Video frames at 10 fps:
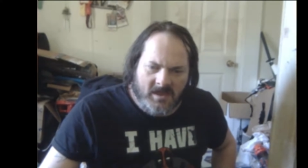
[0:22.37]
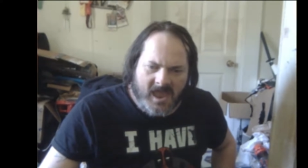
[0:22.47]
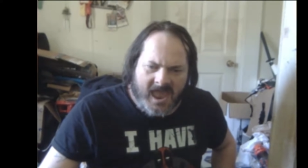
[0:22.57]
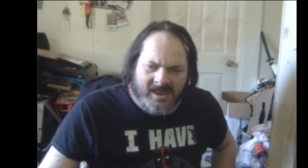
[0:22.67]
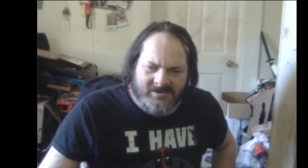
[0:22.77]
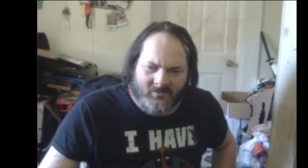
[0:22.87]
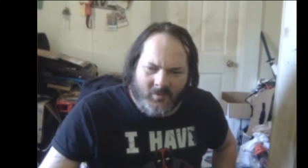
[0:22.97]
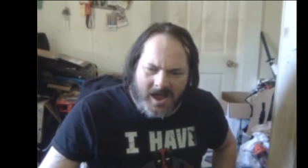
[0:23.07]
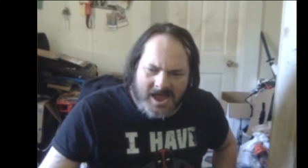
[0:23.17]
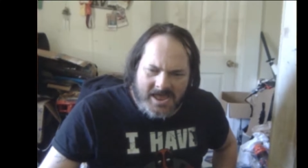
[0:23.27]
And
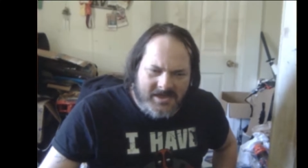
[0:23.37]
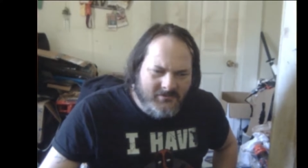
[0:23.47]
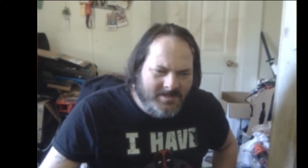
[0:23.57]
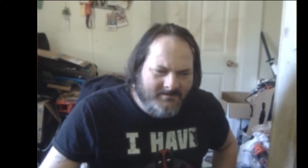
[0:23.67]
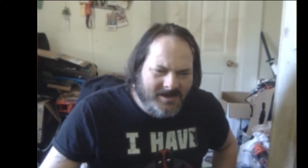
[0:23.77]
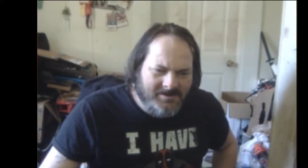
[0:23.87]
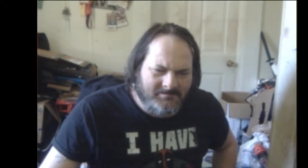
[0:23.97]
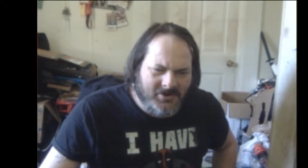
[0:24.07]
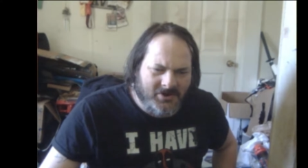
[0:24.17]
why will not